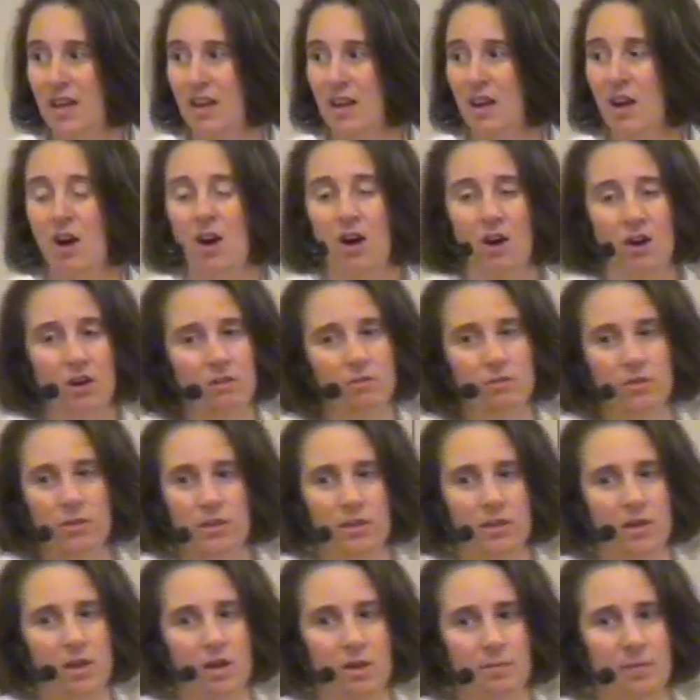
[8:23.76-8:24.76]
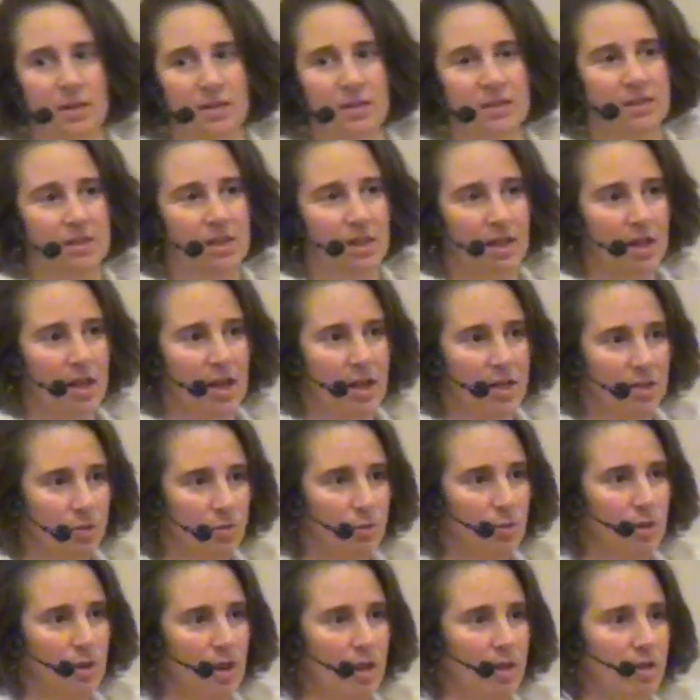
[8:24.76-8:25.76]
that aren't really coming as
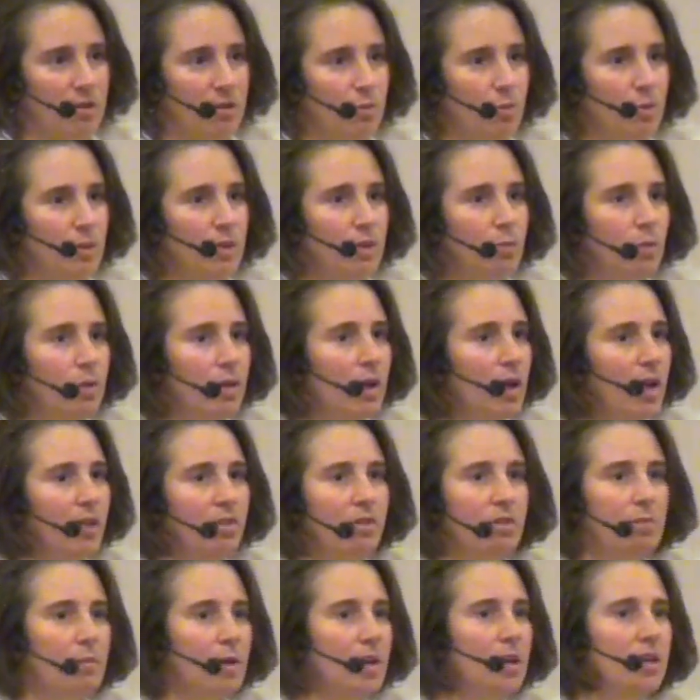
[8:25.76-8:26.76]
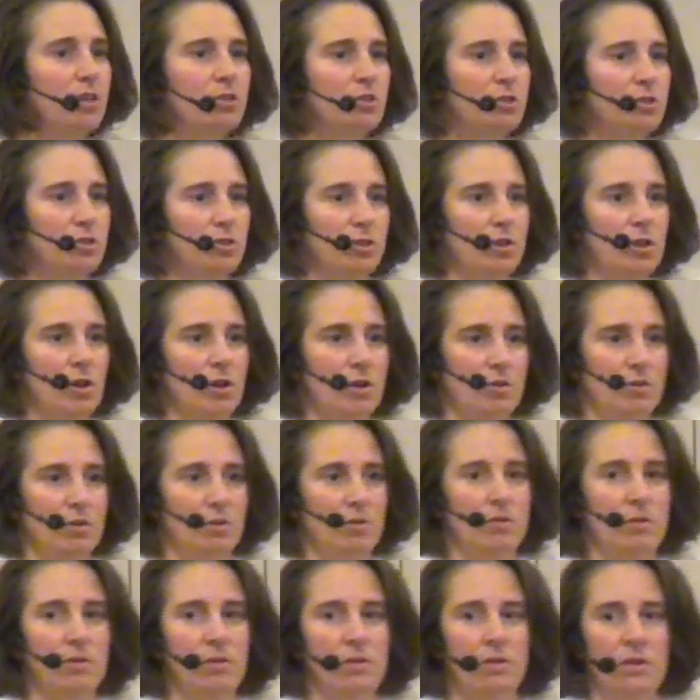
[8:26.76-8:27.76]
we age. We got them ages ago.
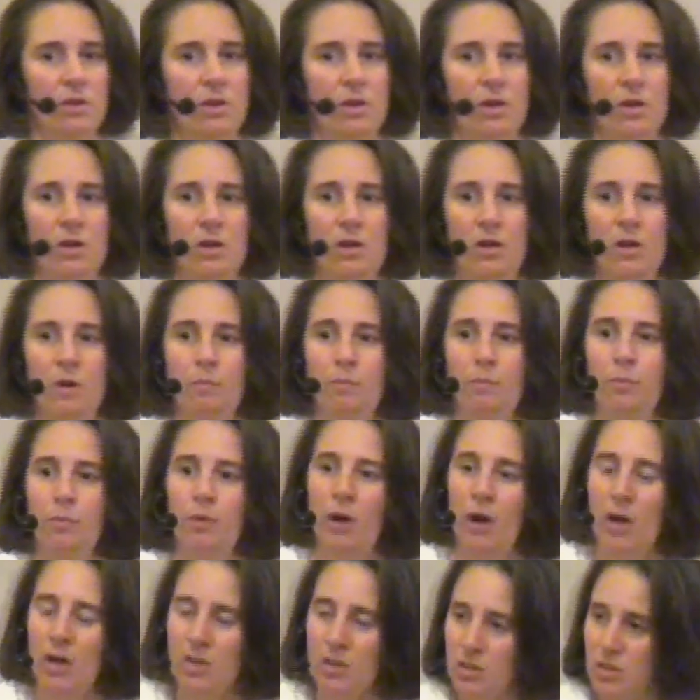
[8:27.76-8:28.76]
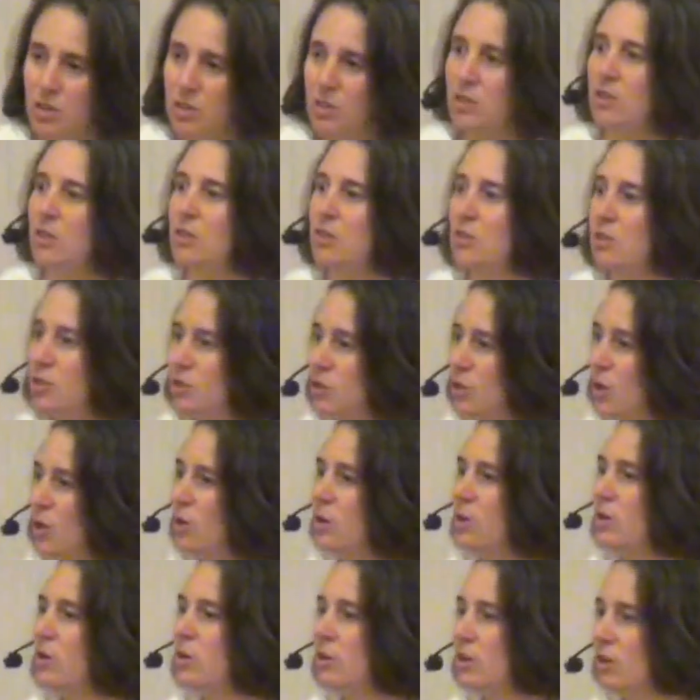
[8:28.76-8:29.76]
Processes
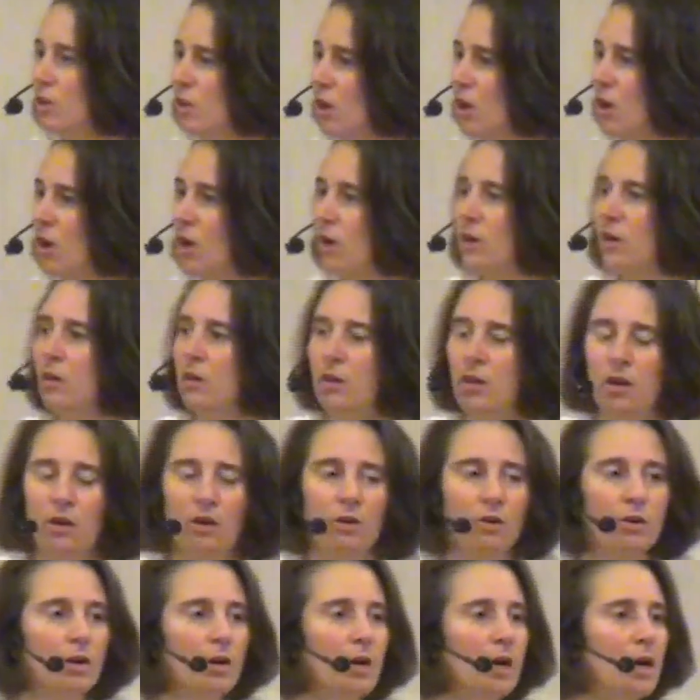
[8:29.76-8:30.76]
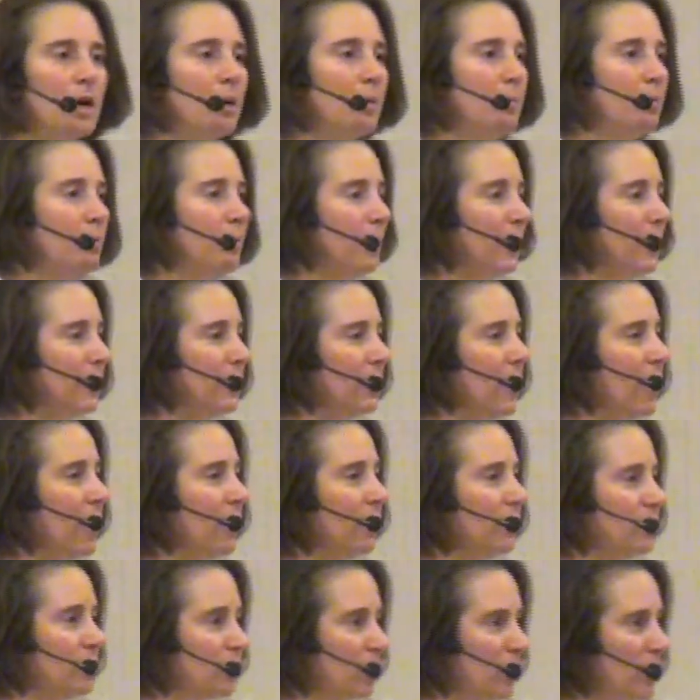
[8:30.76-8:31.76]
started long ago, but
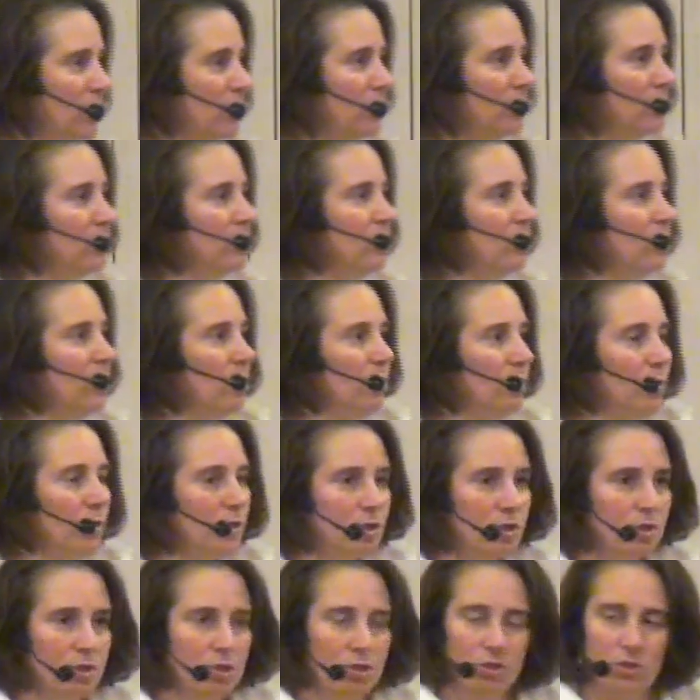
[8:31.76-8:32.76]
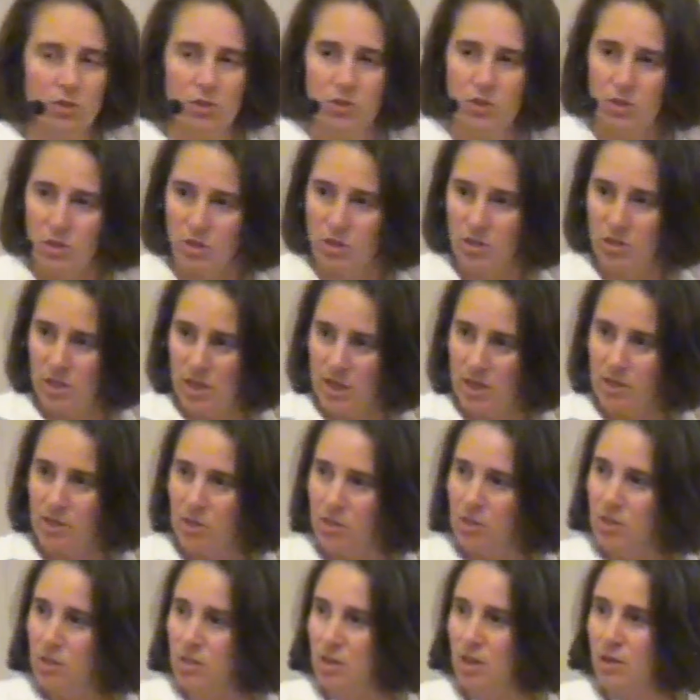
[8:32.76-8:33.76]
our jing, which is
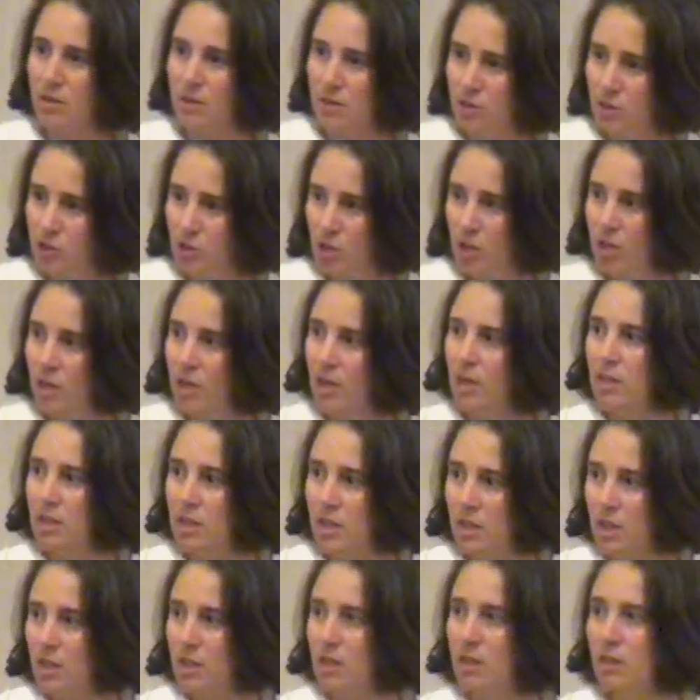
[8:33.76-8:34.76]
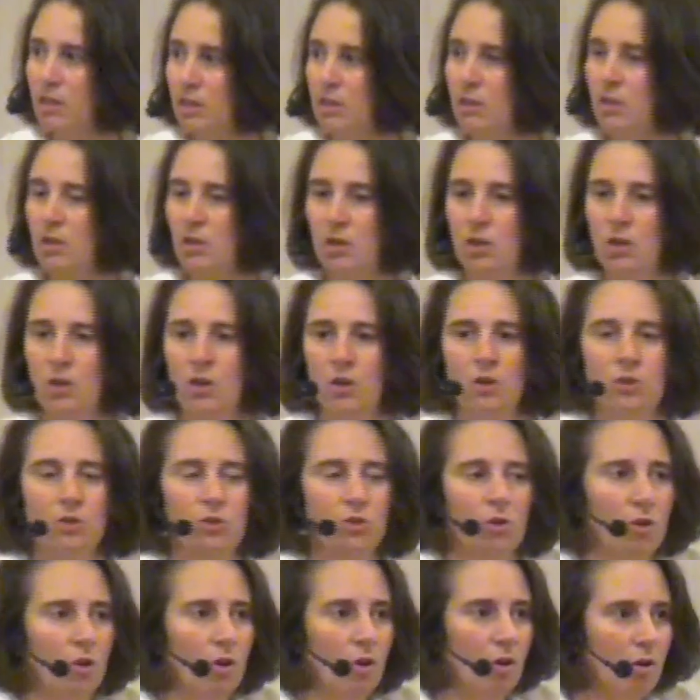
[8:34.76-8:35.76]
necessary, jing and yin,
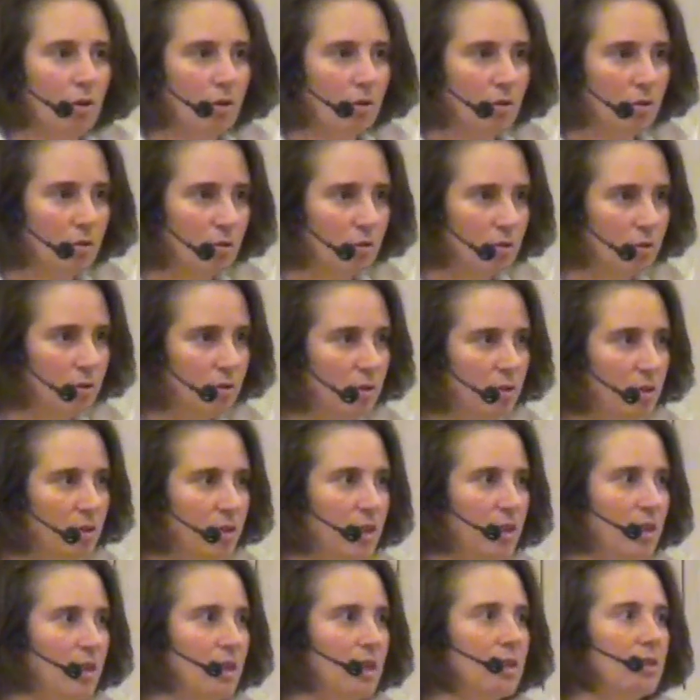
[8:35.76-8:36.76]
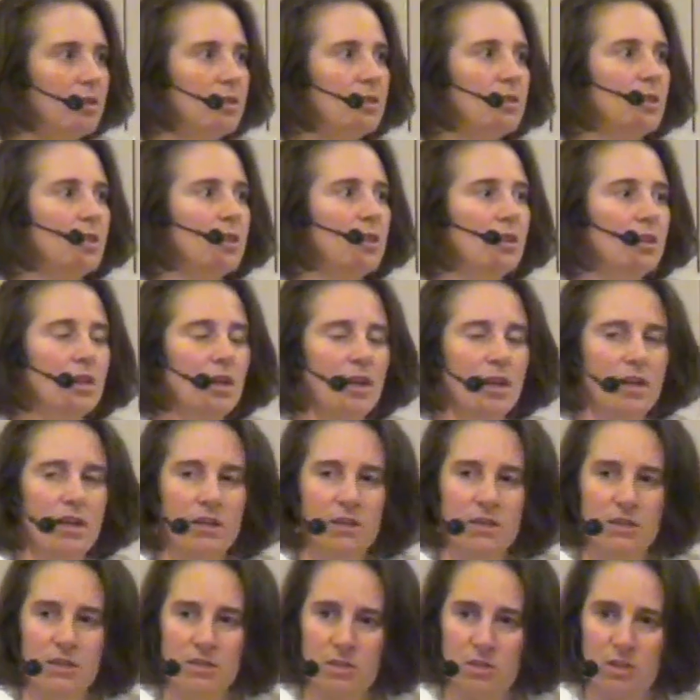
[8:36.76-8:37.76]
to hold things in
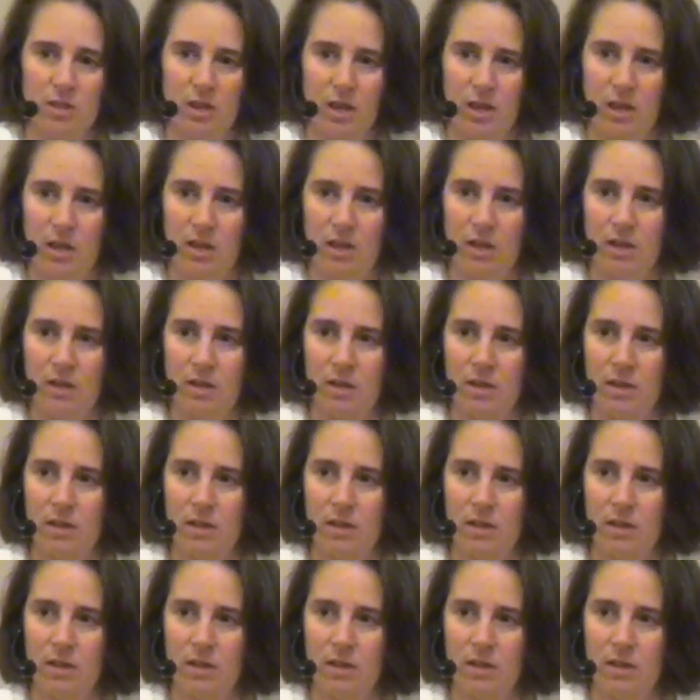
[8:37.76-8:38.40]
latency,